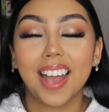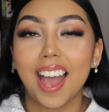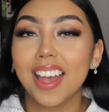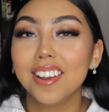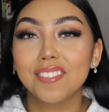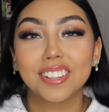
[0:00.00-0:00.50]

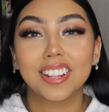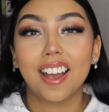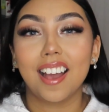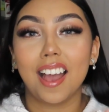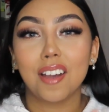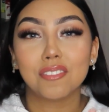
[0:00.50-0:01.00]
I never
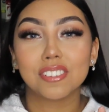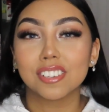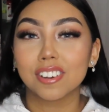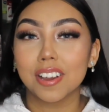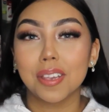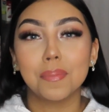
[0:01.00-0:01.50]
thought I would
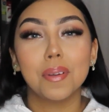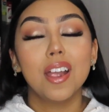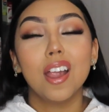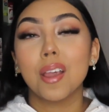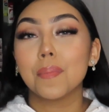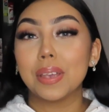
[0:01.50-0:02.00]
scream
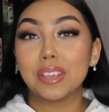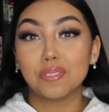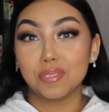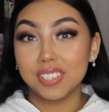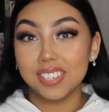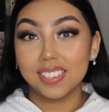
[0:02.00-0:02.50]
or make
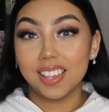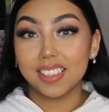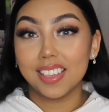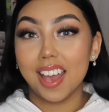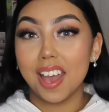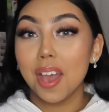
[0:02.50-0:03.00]
noises like
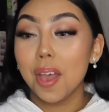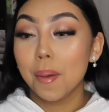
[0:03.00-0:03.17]
that,